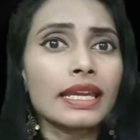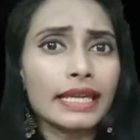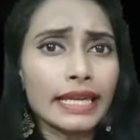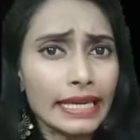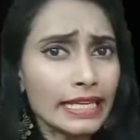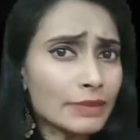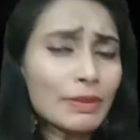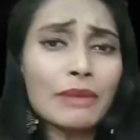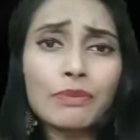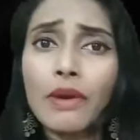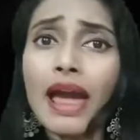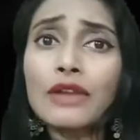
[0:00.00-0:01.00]
He is
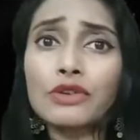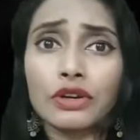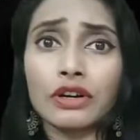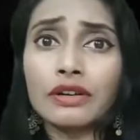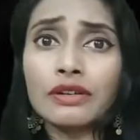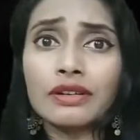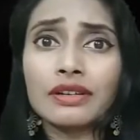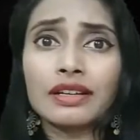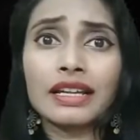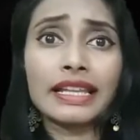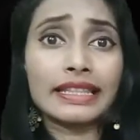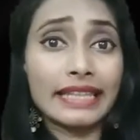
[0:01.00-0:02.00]
my brother.
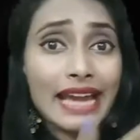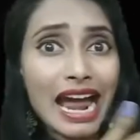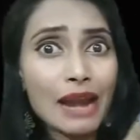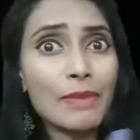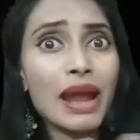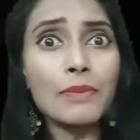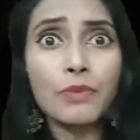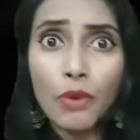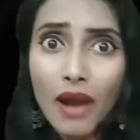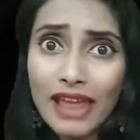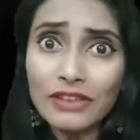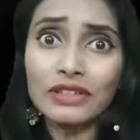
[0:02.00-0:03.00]
They are my
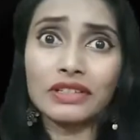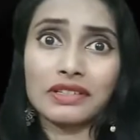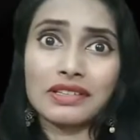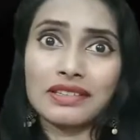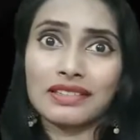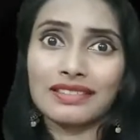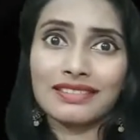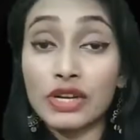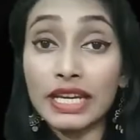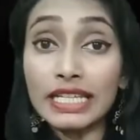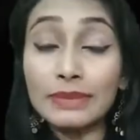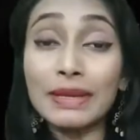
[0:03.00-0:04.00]
brothers. She
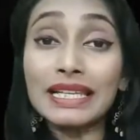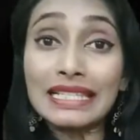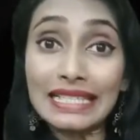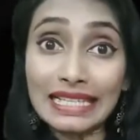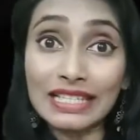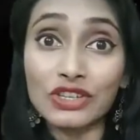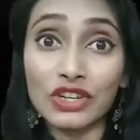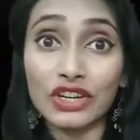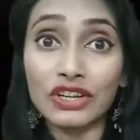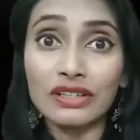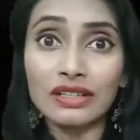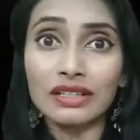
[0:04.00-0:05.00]
is my
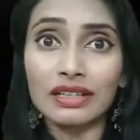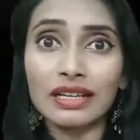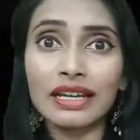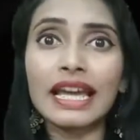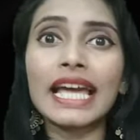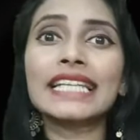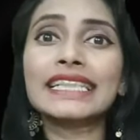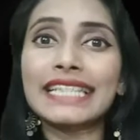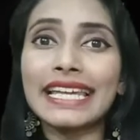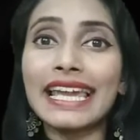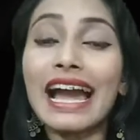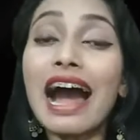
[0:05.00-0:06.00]
sister.
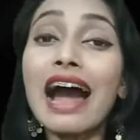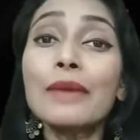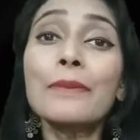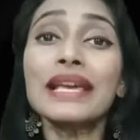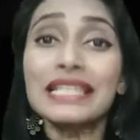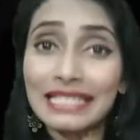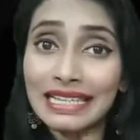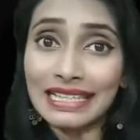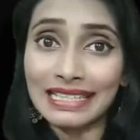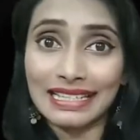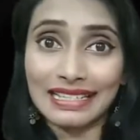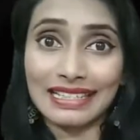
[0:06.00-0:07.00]
They are my
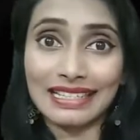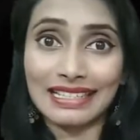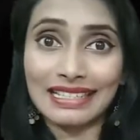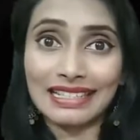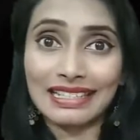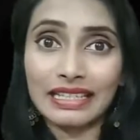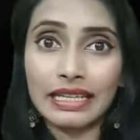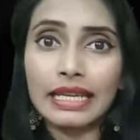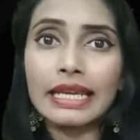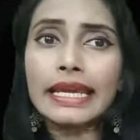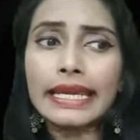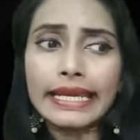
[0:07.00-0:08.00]
sisters.
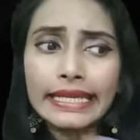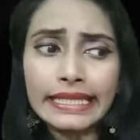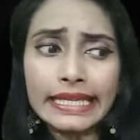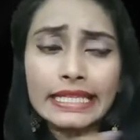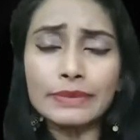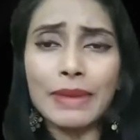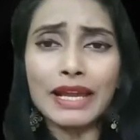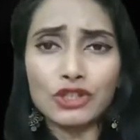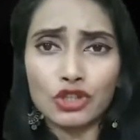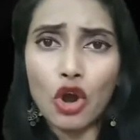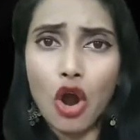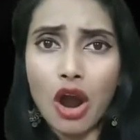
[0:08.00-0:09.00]
It is my
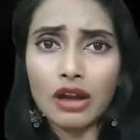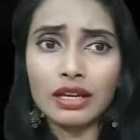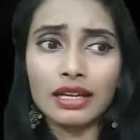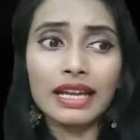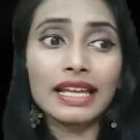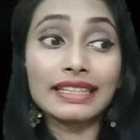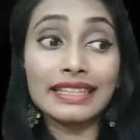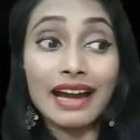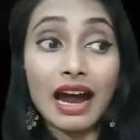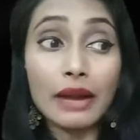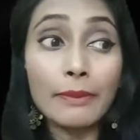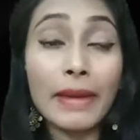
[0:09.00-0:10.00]
dog. They
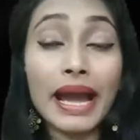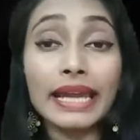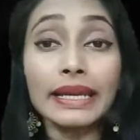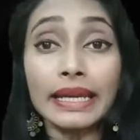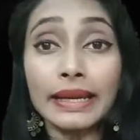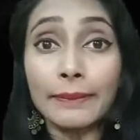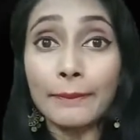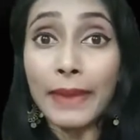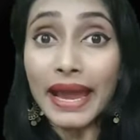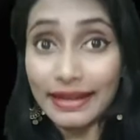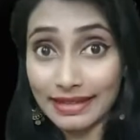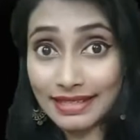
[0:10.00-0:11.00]
are my
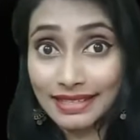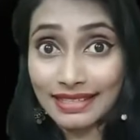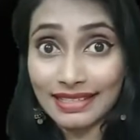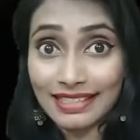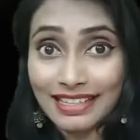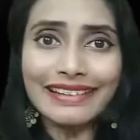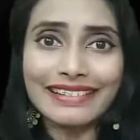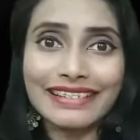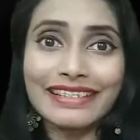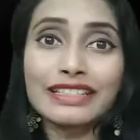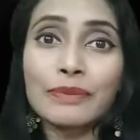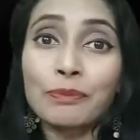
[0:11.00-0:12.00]
pets.
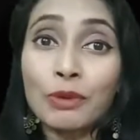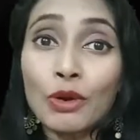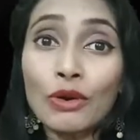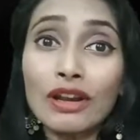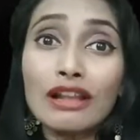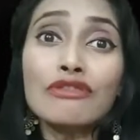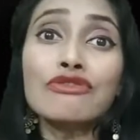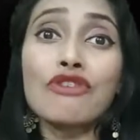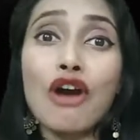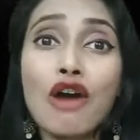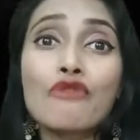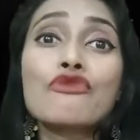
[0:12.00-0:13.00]
Here, the plural
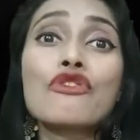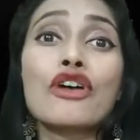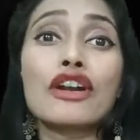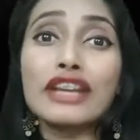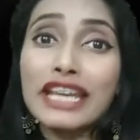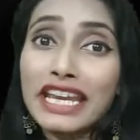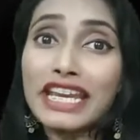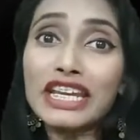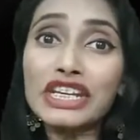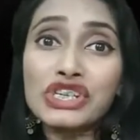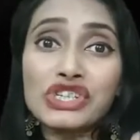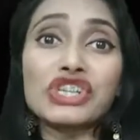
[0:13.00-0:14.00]
form for
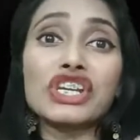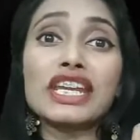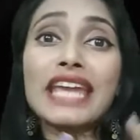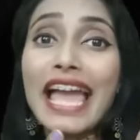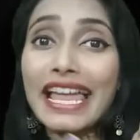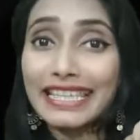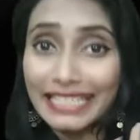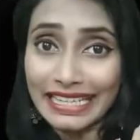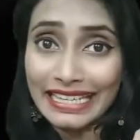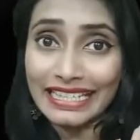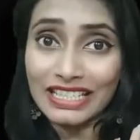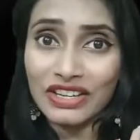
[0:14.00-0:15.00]
he, she and
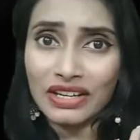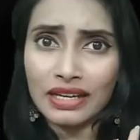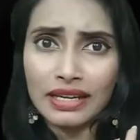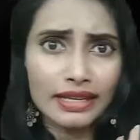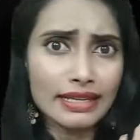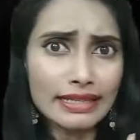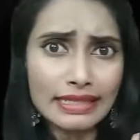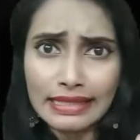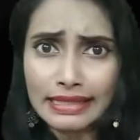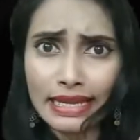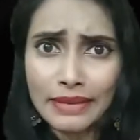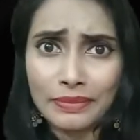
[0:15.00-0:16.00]
it is
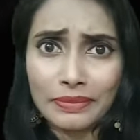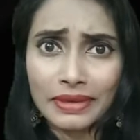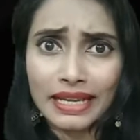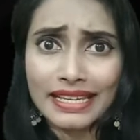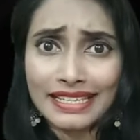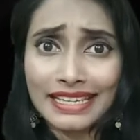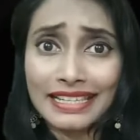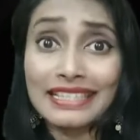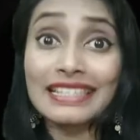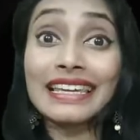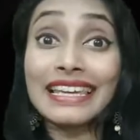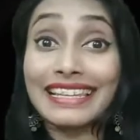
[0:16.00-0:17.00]
same. It is
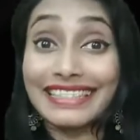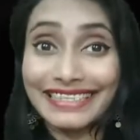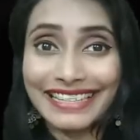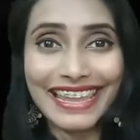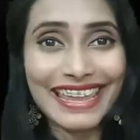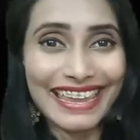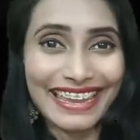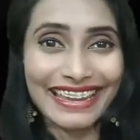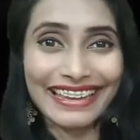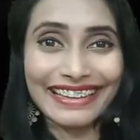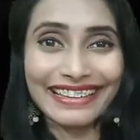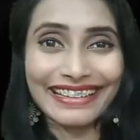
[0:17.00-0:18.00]
they.
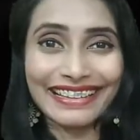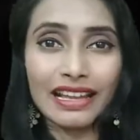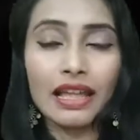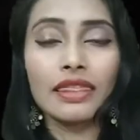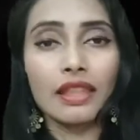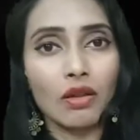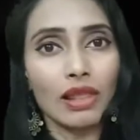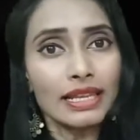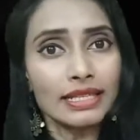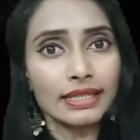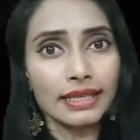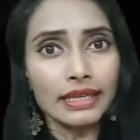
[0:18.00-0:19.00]
Now
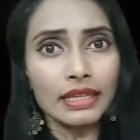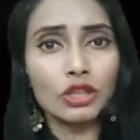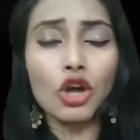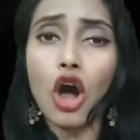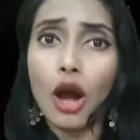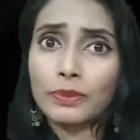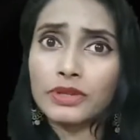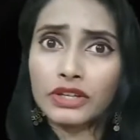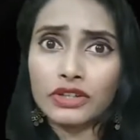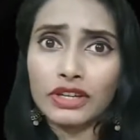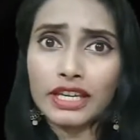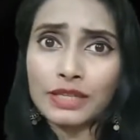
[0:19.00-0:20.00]
let's see the
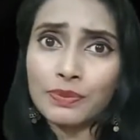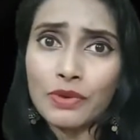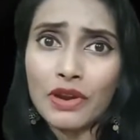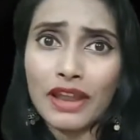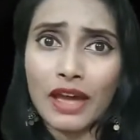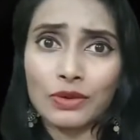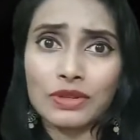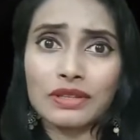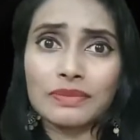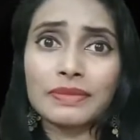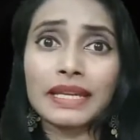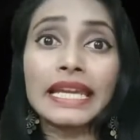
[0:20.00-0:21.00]
objective case pronouns.
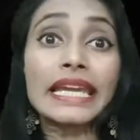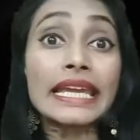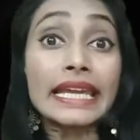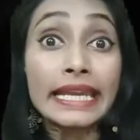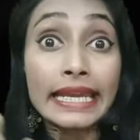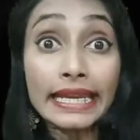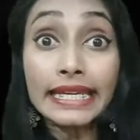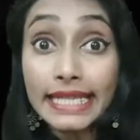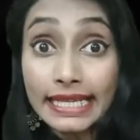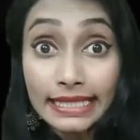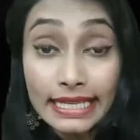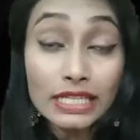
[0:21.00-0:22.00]
He
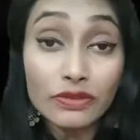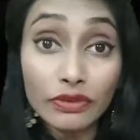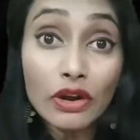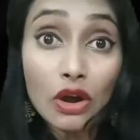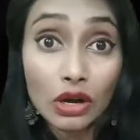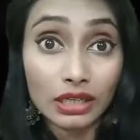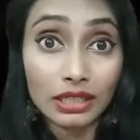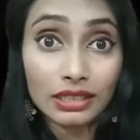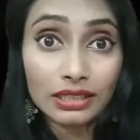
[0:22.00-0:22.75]
did this work.